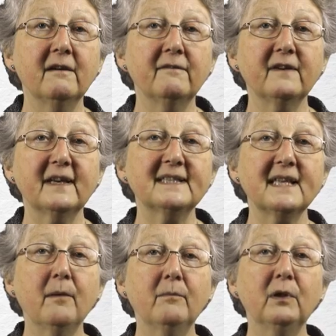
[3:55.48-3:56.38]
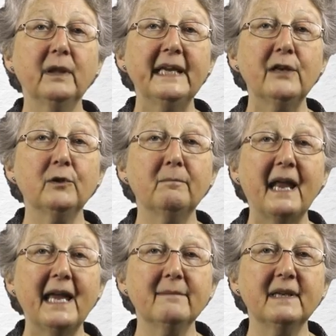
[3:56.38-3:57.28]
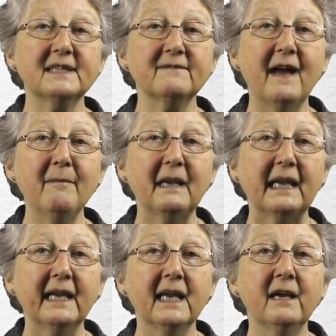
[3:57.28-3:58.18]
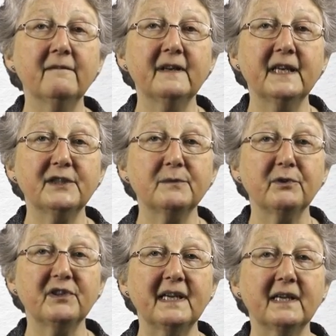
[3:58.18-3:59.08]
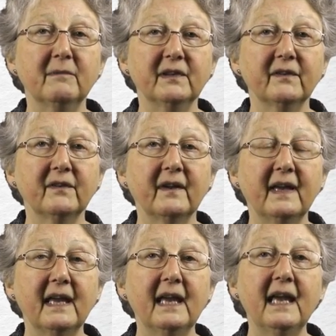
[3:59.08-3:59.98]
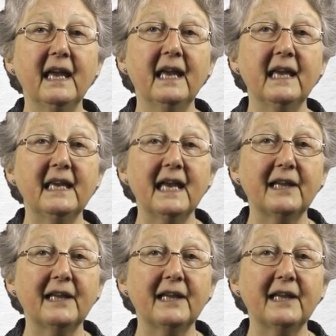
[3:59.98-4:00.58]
For example, "he could blame his family for his predicament." He